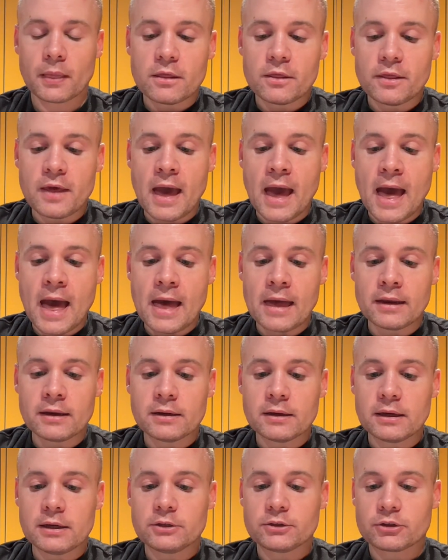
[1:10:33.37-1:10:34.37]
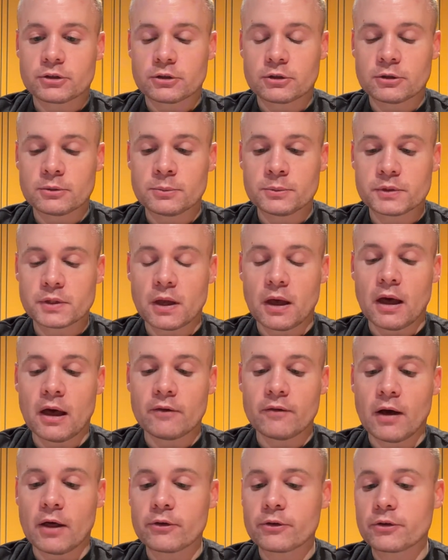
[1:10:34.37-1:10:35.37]
Then in terms
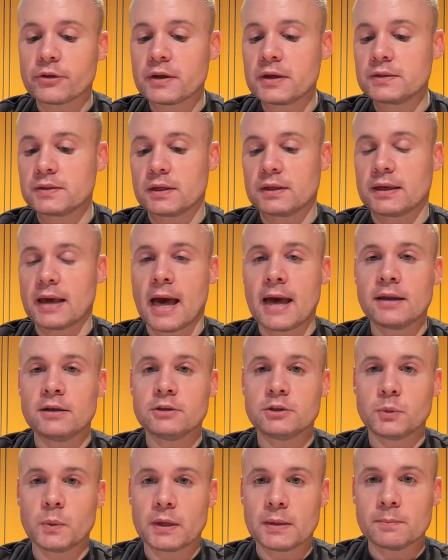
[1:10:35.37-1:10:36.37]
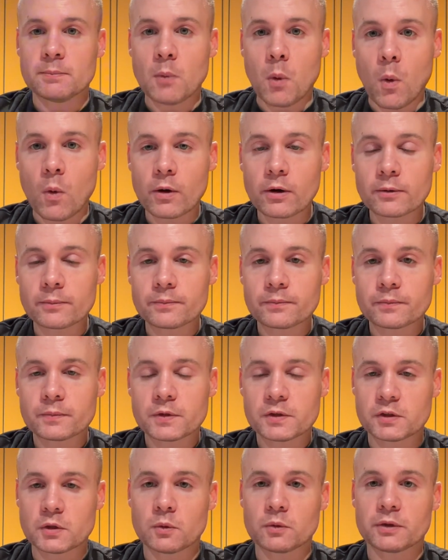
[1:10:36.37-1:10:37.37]
of other things, again, doing more,
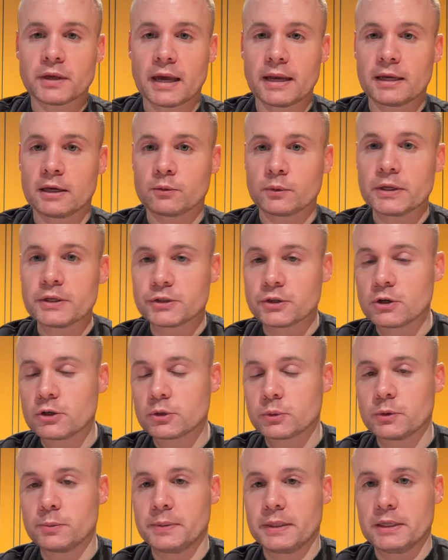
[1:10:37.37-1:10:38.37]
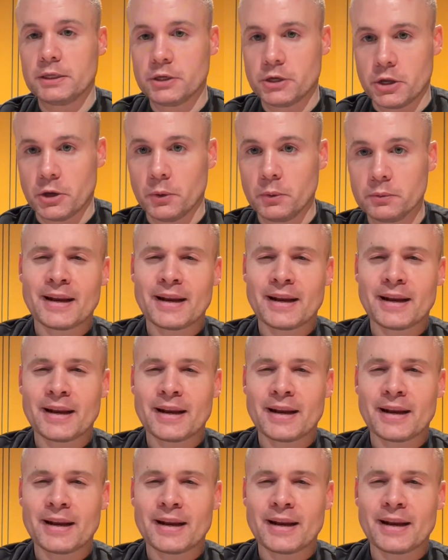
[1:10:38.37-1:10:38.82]
so getting a research would be new.